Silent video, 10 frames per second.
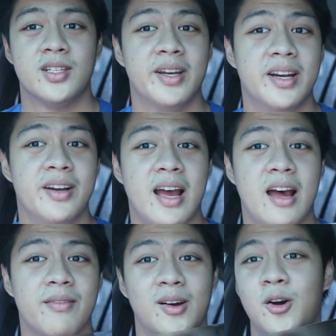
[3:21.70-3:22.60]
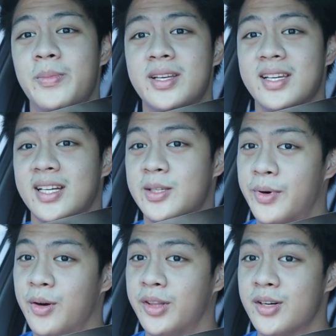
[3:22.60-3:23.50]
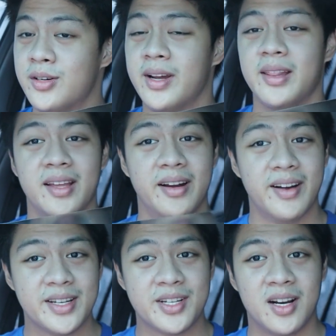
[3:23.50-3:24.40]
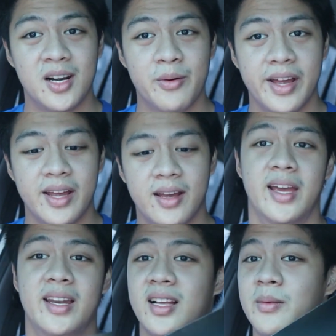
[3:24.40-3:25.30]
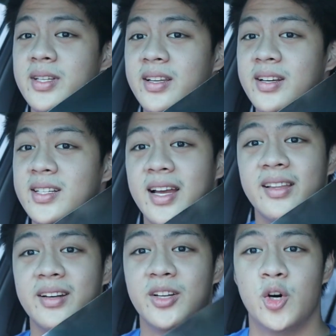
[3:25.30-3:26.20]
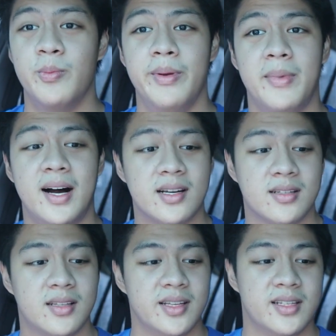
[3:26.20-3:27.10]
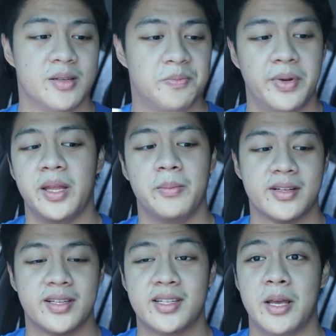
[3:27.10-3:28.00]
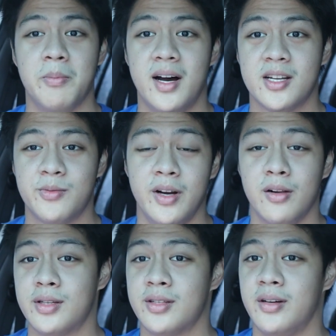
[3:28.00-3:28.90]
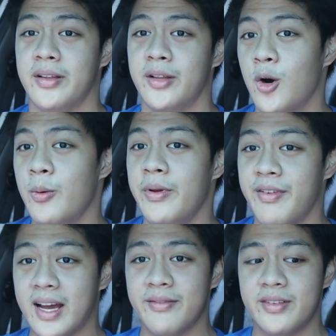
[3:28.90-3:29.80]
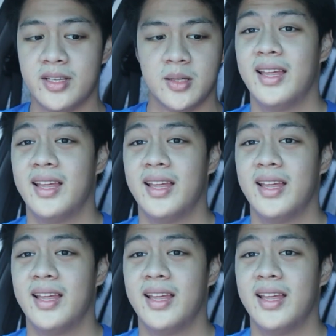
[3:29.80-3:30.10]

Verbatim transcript: So here you have the Kobe 6 Protro in the Grinch colorway, and it comes in your standard Kobe box. This is pretty much the same box we also saw on the Kobe 5s.